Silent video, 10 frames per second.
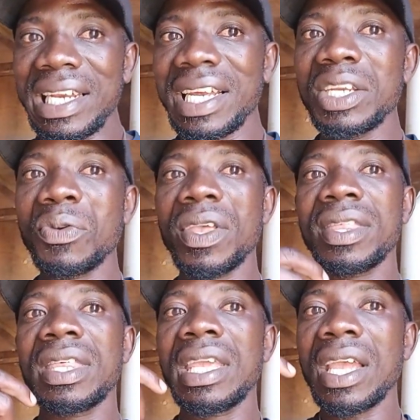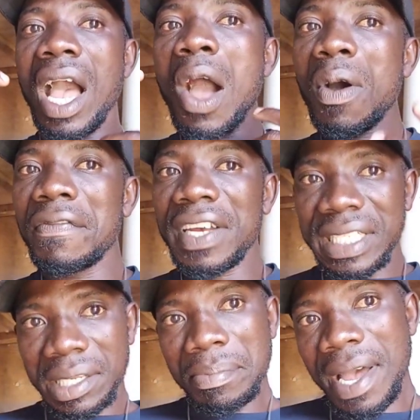added with our
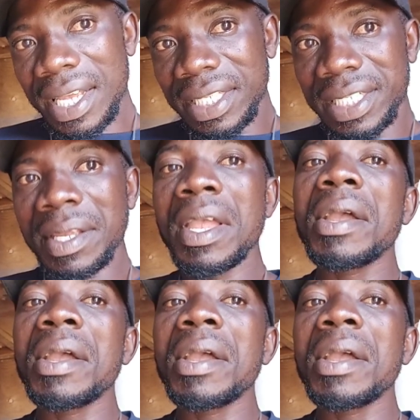first batch,